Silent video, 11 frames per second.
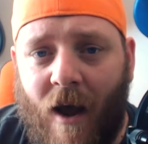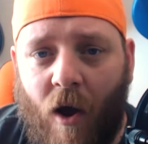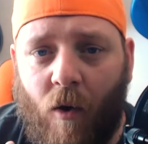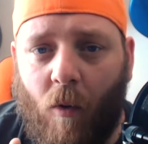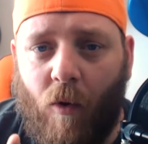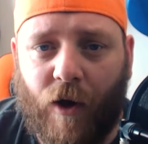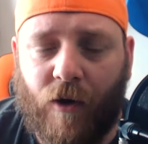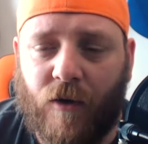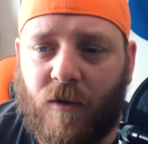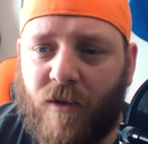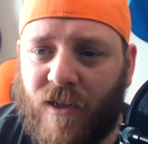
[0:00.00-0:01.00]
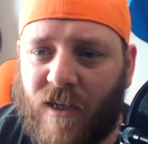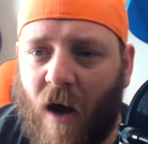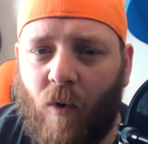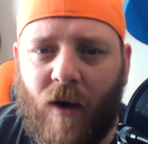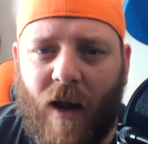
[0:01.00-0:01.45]
who are working on some
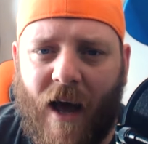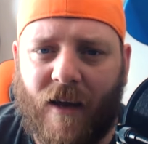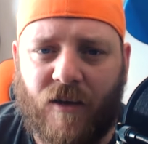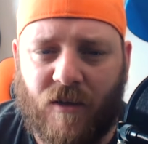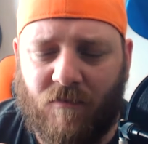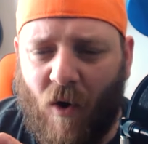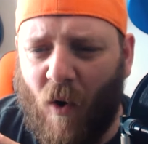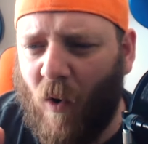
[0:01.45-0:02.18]
sound and some